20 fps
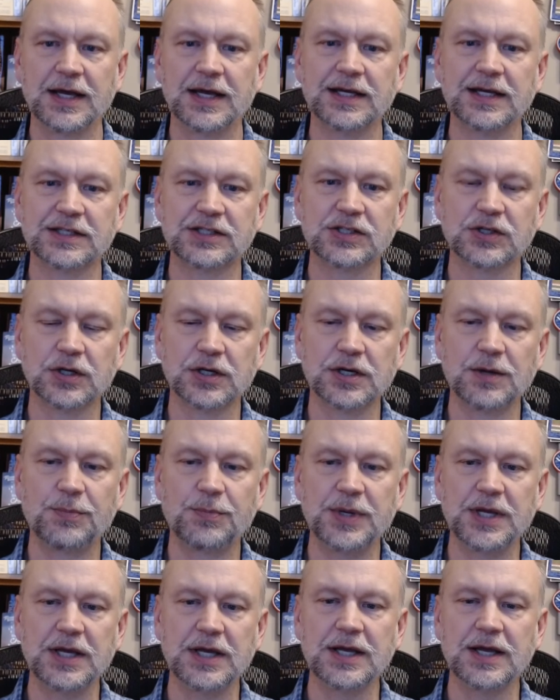It's going to
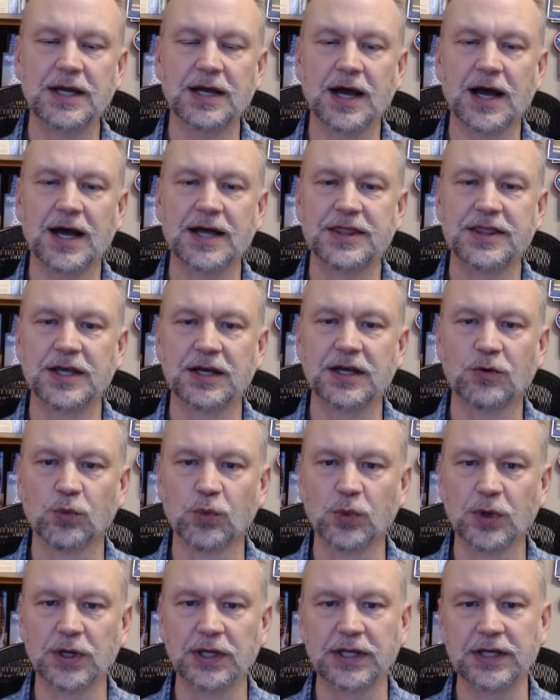be, I think,
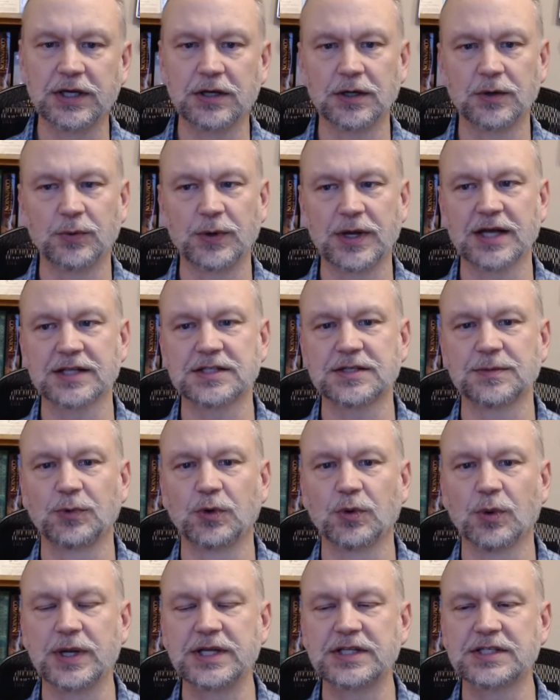really good. We got some
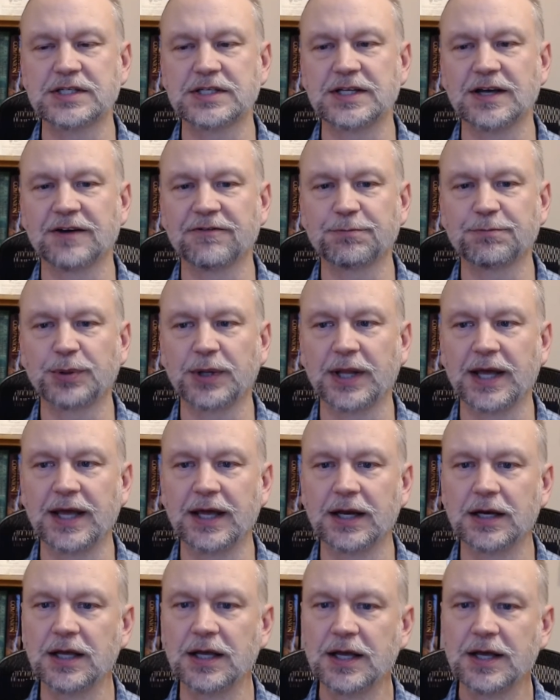great stuff
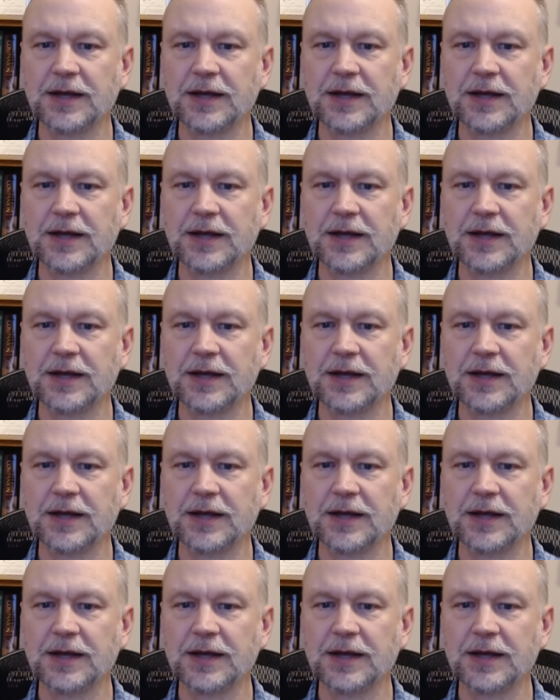planned.